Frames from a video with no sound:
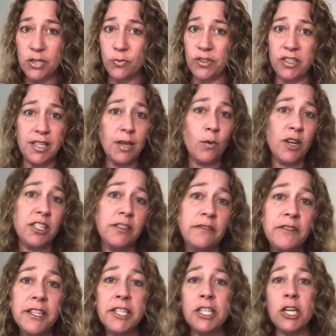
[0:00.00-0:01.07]
whether they watch a
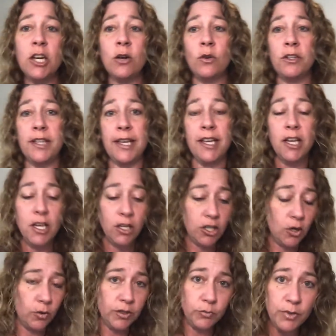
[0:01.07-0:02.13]
video or they
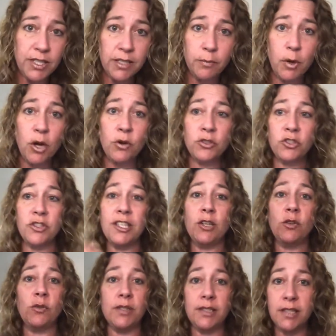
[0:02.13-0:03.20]
go and read a post or they go
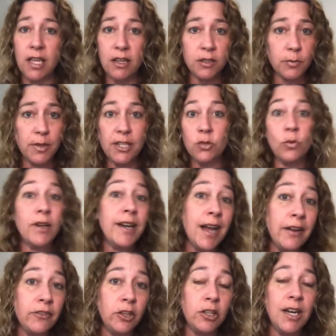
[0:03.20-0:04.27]
to a sales page,
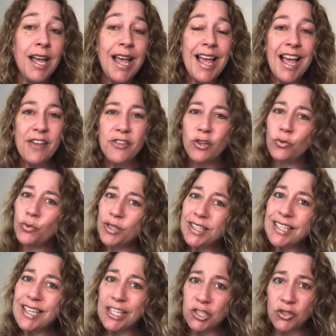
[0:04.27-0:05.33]
whatever, and they're really
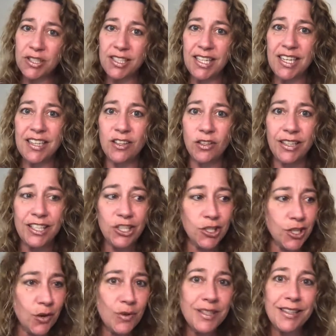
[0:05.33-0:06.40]
interested and they're like, you
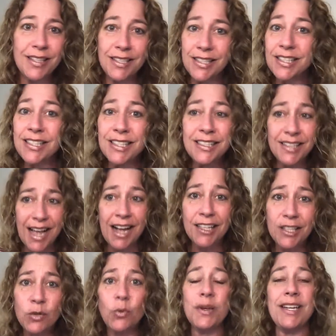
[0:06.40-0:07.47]
know what, this is
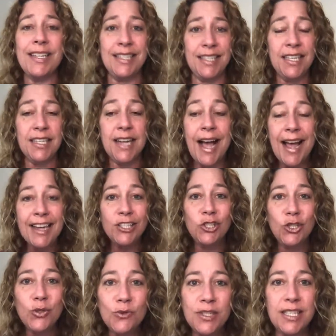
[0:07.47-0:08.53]
exactly what I need. I
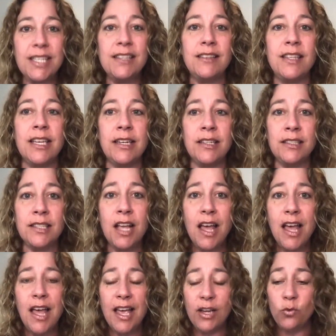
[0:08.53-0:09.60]
do need this,
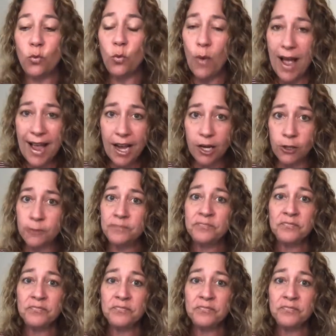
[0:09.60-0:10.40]
and wow,